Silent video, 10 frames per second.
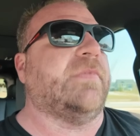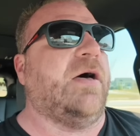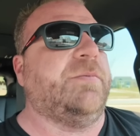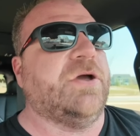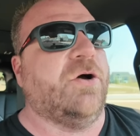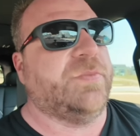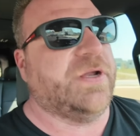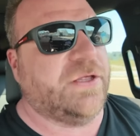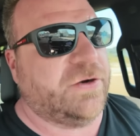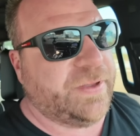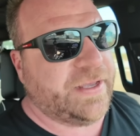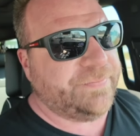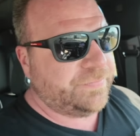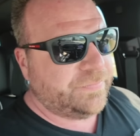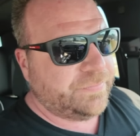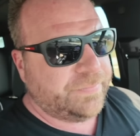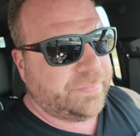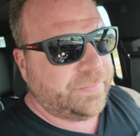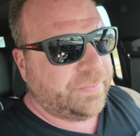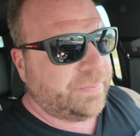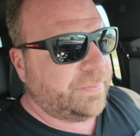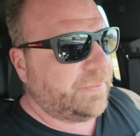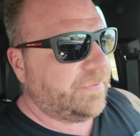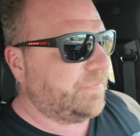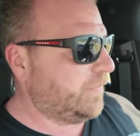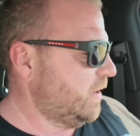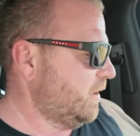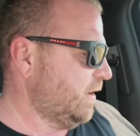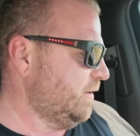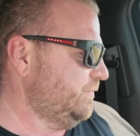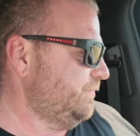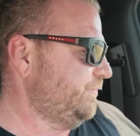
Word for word: I'll be home in a little bit. All right. All right.